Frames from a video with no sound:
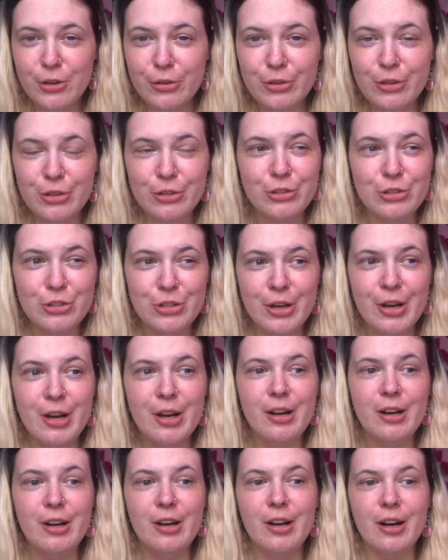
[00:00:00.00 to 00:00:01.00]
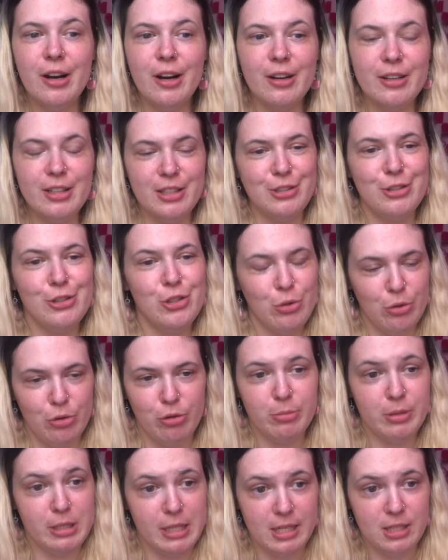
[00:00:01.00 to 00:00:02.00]
because I need to do an
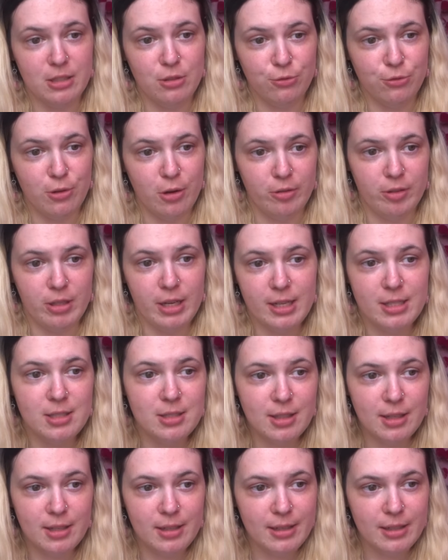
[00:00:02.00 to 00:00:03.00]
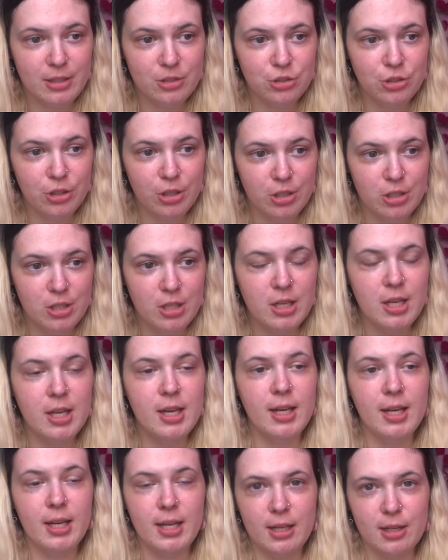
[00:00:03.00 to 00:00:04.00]
updated phone case collection.
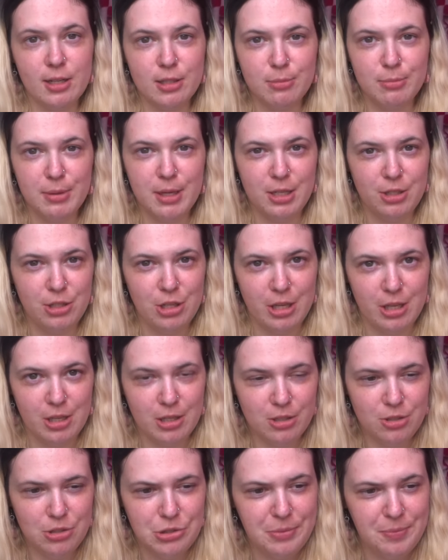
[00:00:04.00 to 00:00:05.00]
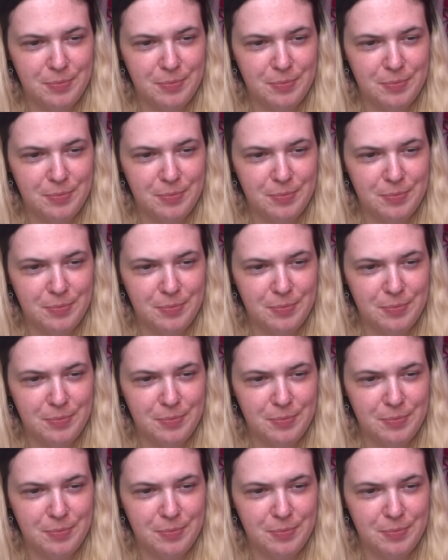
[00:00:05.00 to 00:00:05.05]
It has been years